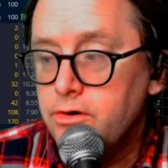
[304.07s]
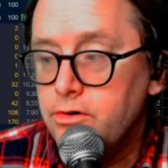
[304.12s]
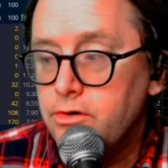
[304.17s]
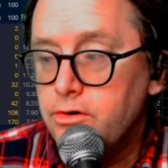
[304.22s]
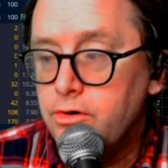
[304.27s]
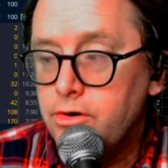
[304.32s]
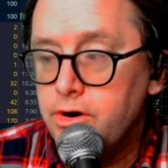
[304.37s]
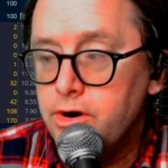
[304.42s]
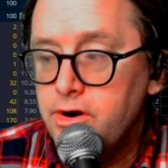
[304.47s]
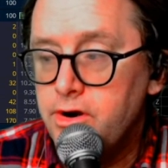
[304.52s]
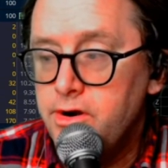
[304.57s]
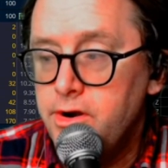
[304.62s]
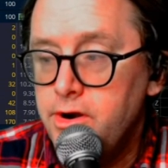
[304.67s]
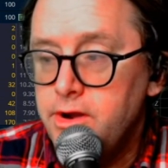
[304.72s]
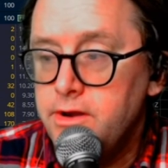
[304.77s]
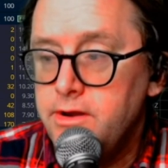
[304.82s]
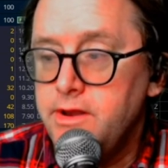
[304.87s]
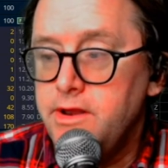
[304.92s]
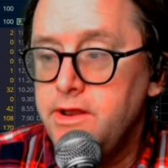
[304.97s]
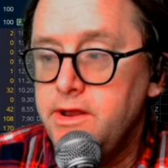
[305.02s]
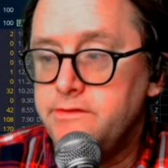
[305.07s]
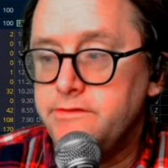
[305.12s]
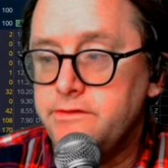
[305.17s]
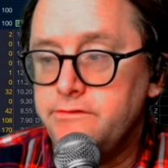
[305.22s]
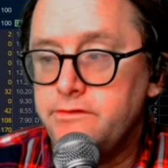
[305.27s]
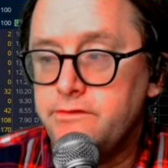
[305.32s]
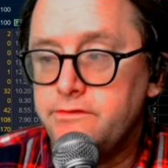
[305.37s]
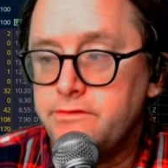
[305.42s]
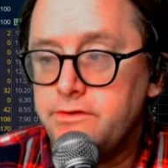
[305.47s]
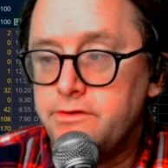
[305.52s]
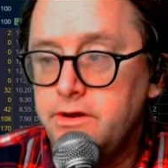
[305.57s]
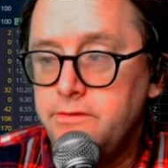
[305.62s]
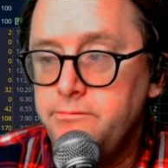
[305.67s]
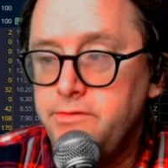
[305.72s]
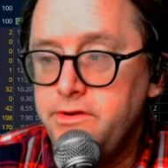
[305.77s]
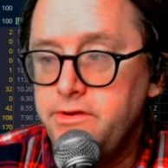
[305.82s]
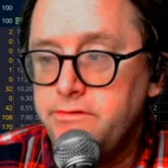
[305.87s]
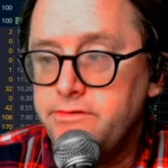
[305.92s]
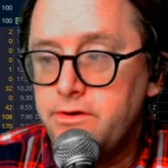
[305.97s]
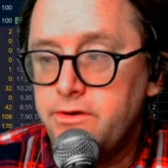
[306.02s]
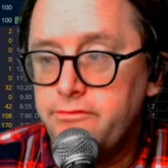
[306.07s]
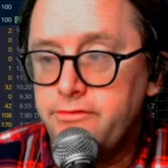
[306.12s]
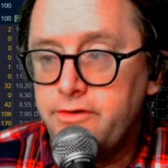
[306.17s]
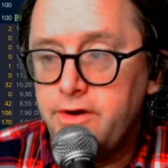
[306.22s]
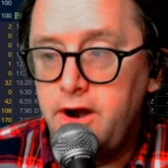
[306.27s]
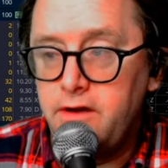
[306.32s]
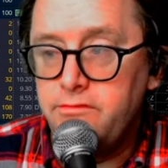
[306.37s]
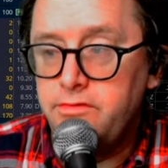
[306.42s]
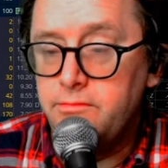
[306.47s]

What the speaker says: or is it just going to be so far out